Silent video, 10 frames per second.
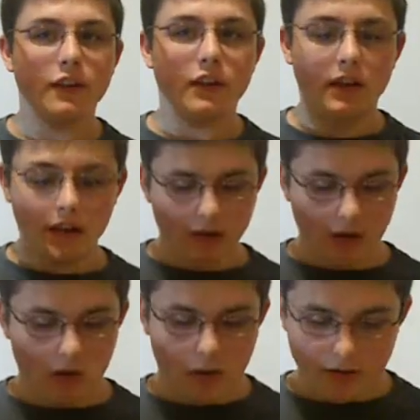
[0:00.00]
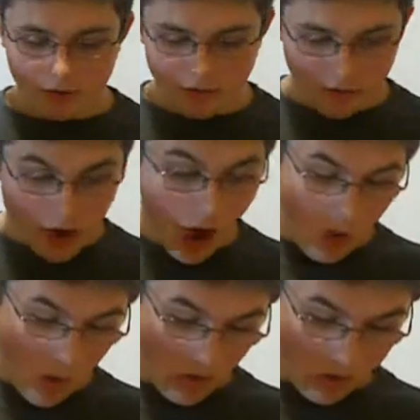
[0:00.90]
and you do not want
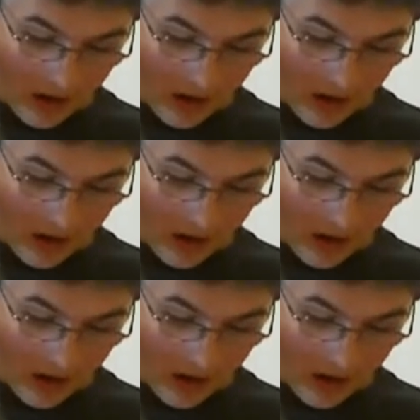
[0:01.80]
that.